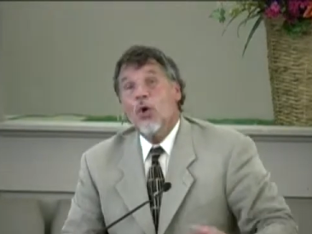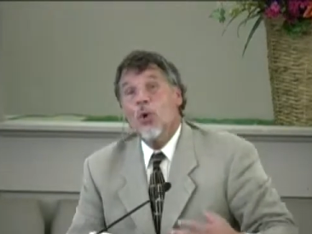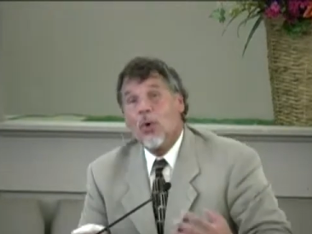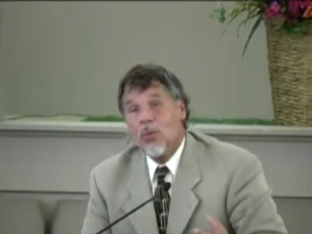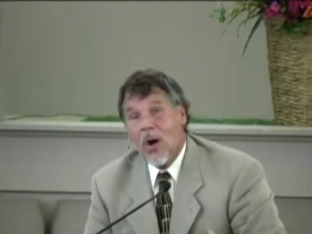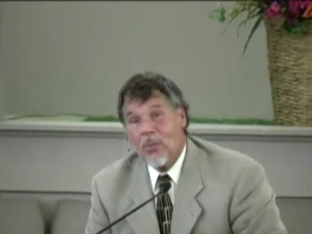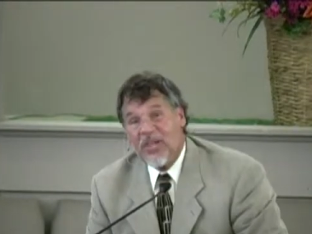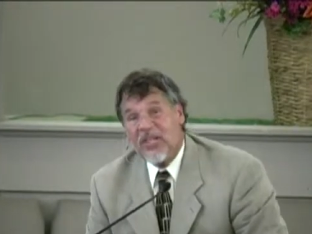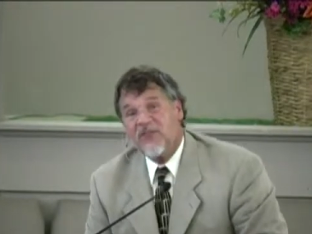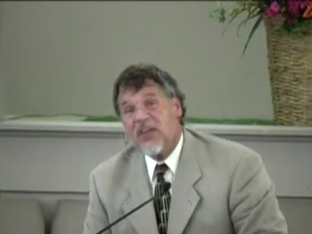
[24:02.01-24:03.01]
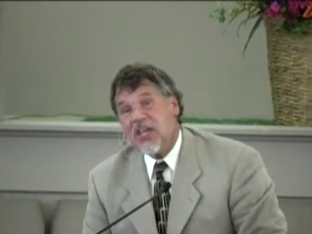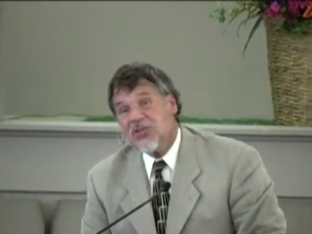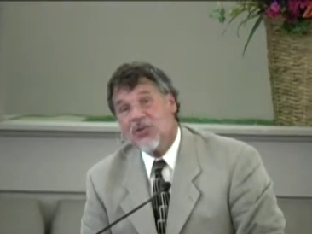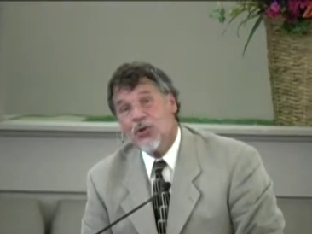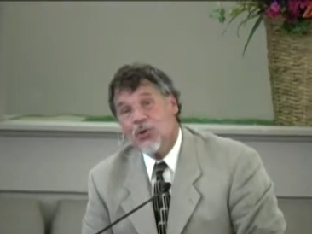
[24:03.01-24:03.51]
who are what we give
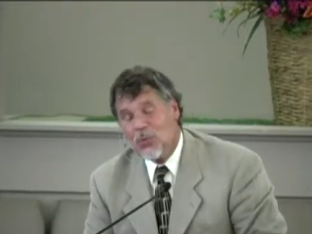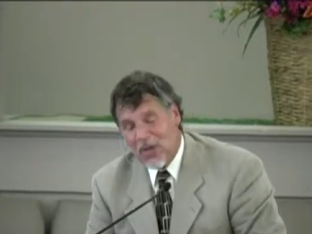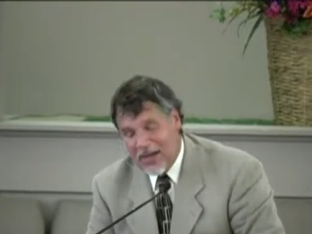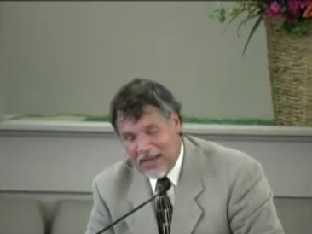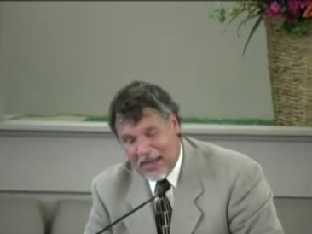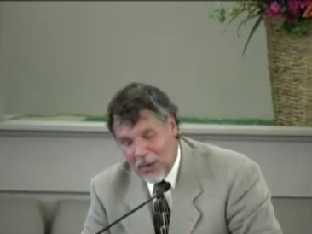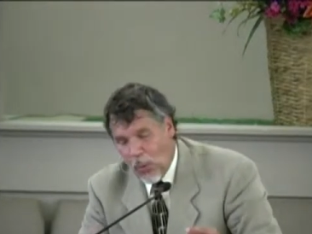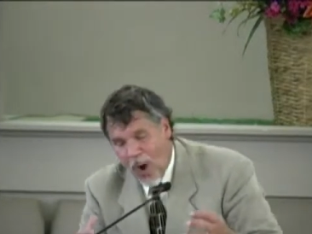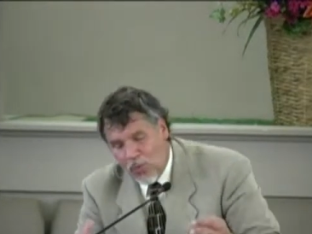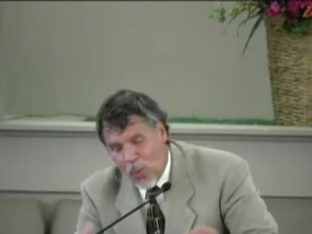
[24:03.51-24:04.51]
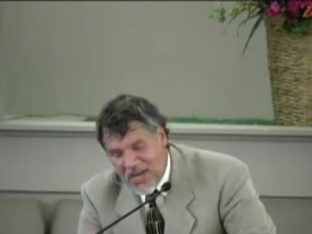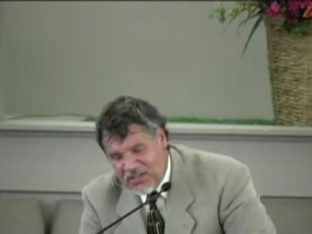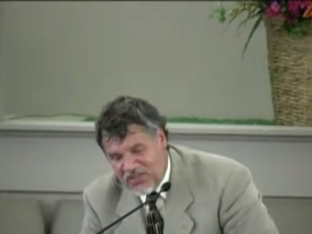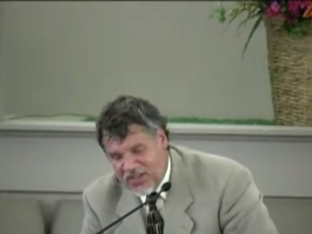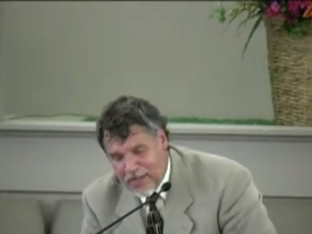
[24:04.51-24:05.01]
heed to, what
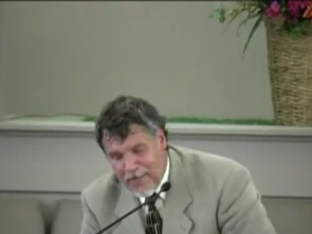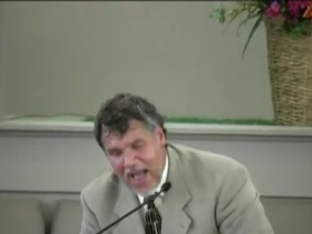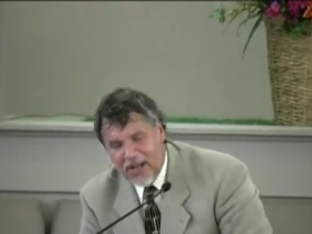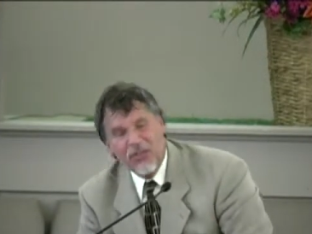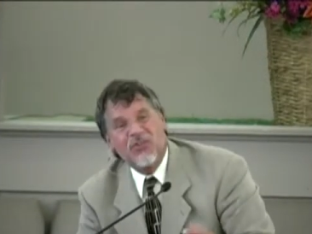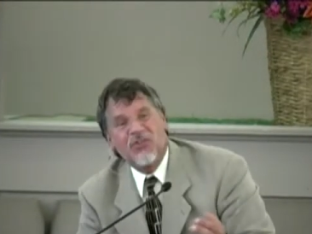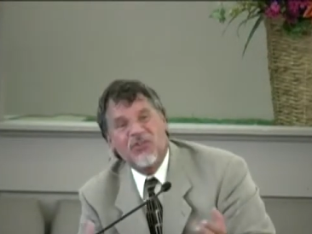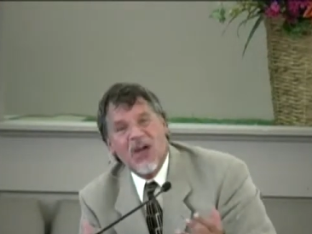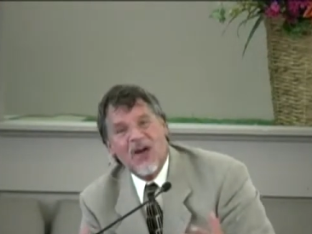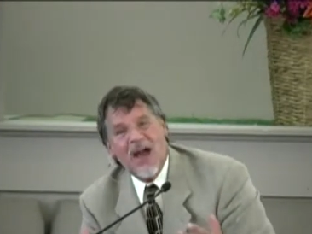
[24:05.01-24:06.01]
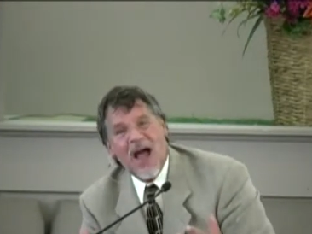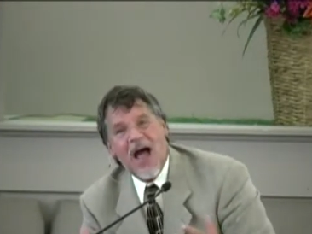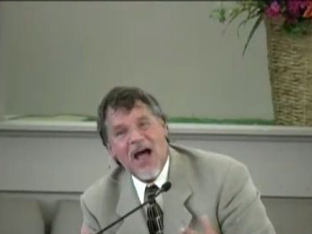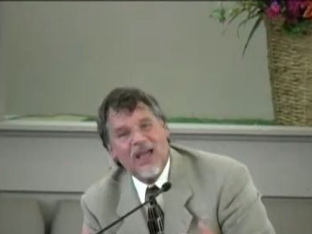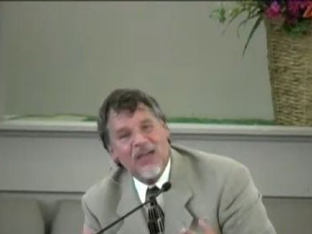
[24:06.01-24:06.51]
weighs in the balance is our,
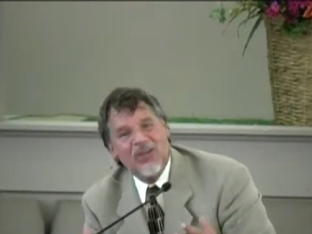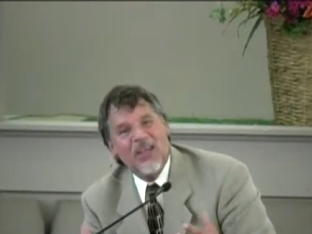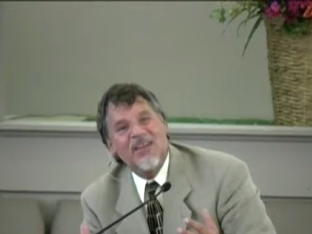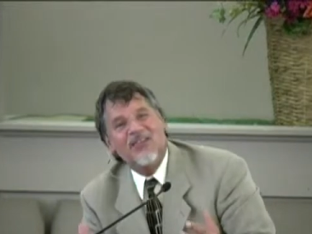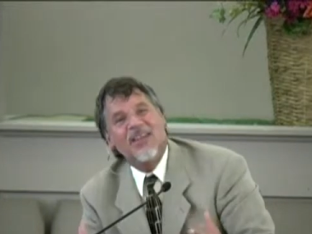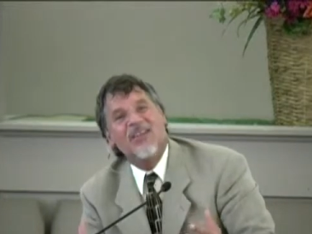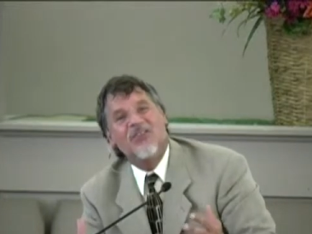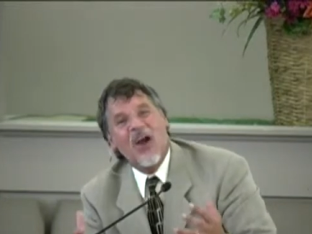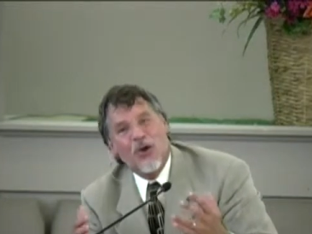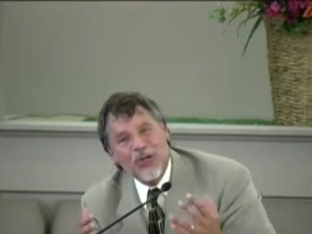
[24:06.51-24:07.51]
is, is, is our